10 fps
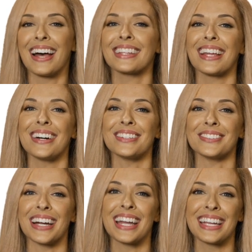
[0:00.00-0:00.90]

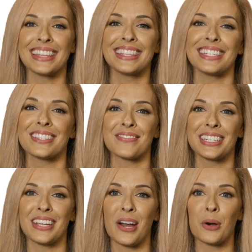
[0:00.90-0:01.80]
Hello! In this
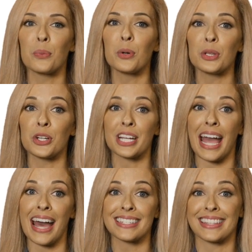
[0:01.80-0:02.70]
video, we'll look
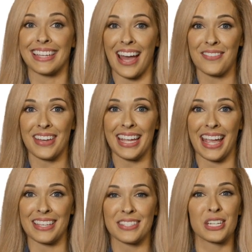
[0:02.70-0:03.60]
at the
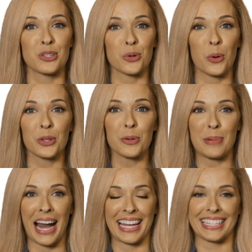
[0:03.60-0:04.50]
FAA's Controller
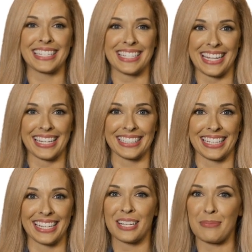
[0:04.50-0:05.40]
Pilot Data
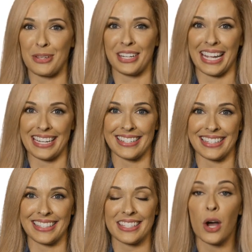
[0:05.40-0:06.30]
Link
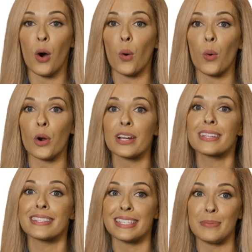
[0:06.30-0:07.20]
Communications, or
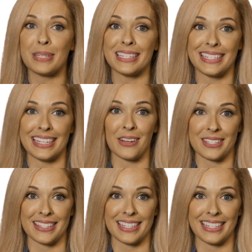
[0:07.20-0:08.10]

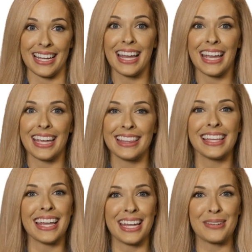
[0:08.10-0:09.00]
CPDLC, in
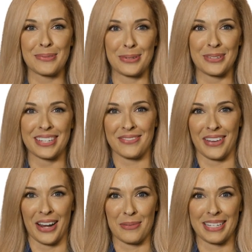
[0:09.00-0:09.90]
the en route
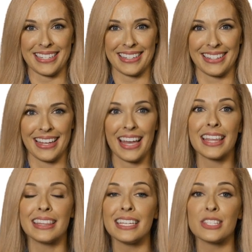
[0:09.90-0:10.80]
environment.
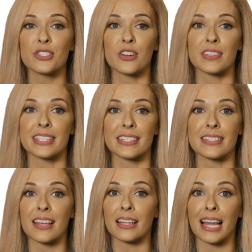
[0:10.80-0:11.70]
These
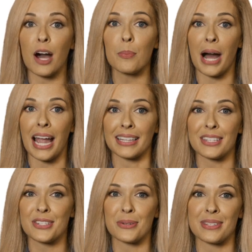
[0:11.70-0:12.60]
services allow
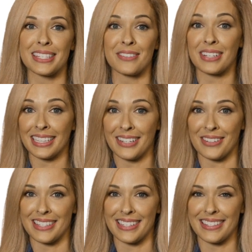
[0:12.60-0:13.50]
pilots to receive
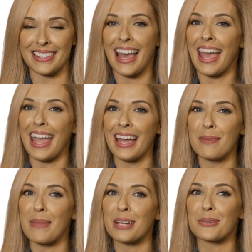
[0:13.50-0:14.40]
clearances
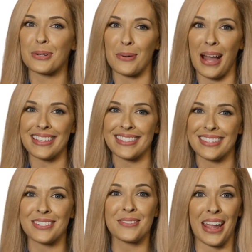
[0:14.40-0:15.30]
and make requests
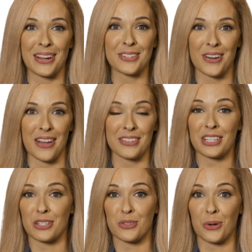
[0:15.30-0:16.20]
to air
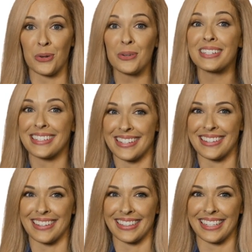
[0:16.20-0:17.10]
traffic control
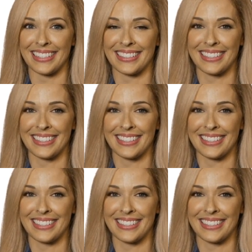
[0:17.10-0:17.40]
digitally.